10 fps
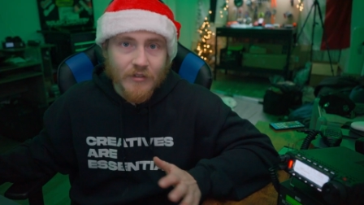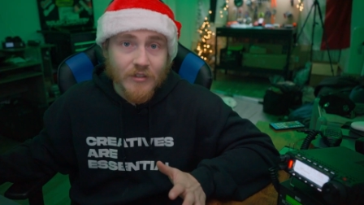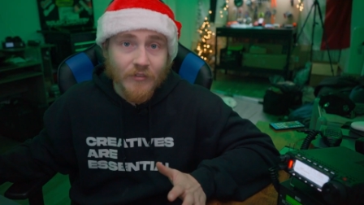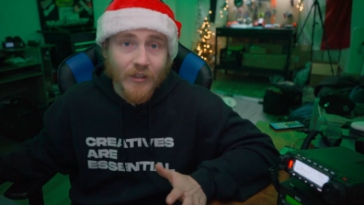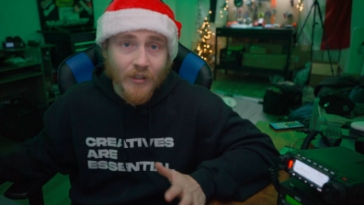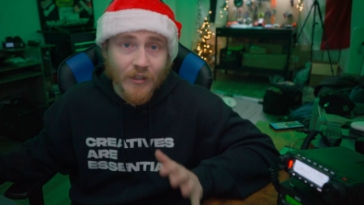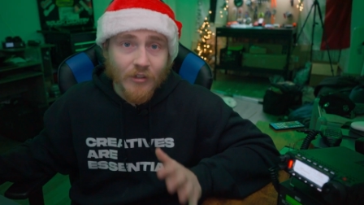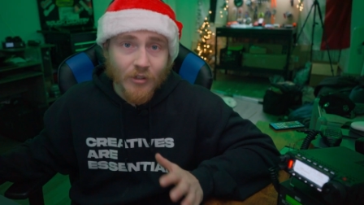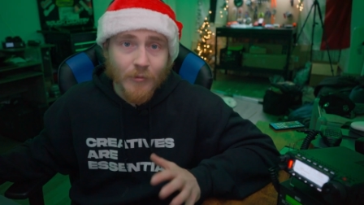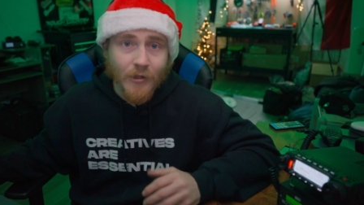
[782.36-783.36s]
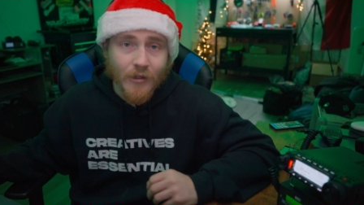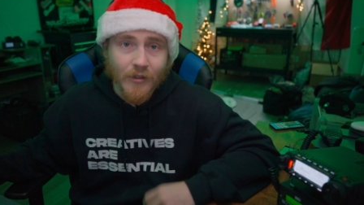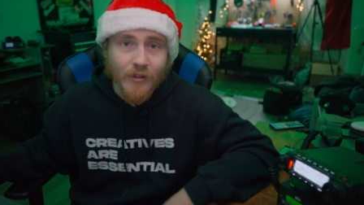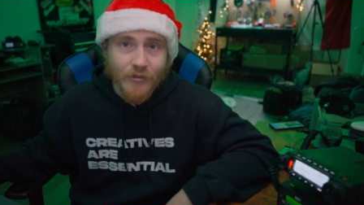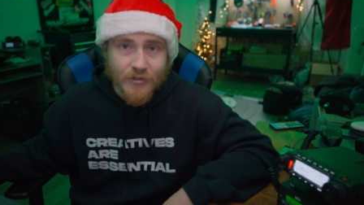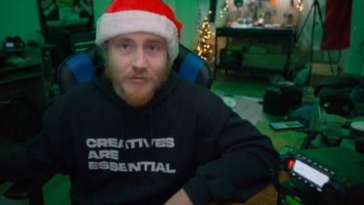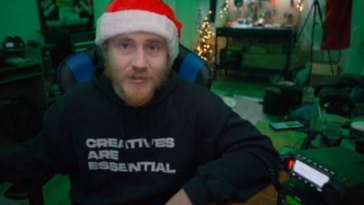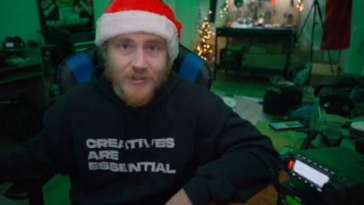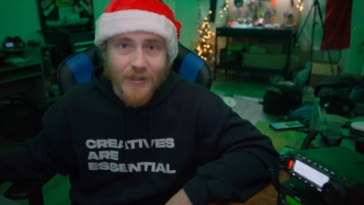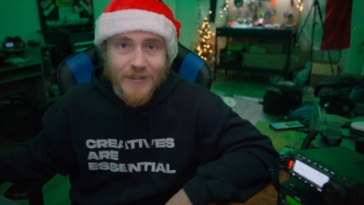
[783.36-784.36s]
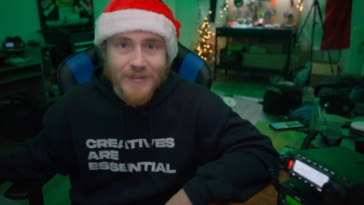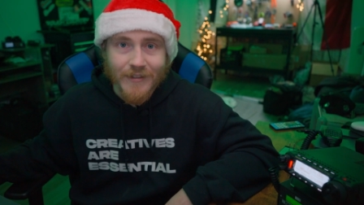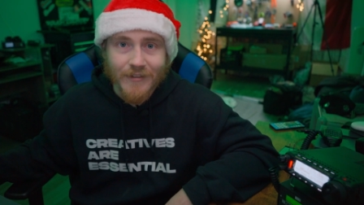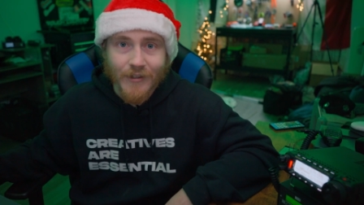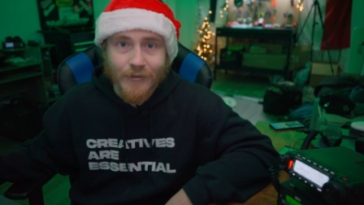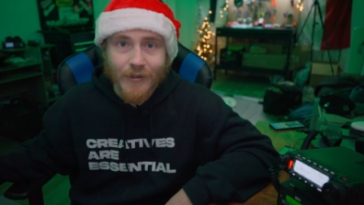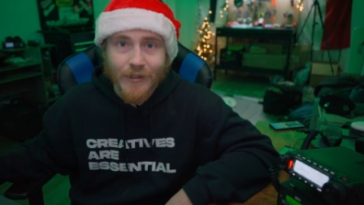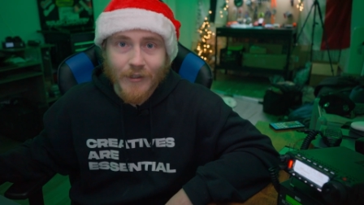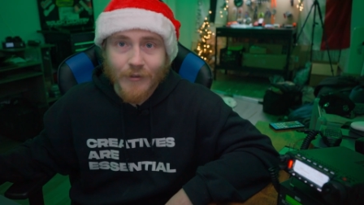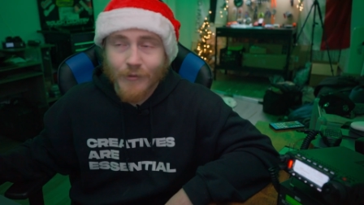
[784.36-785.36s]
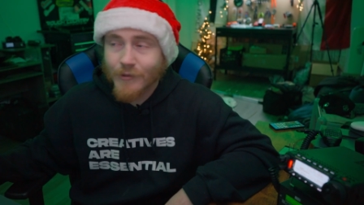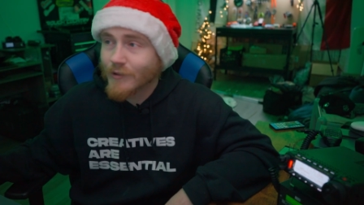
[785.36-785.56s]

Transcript: Let's see if I can get Cuba on the Christmas lights antenna right now.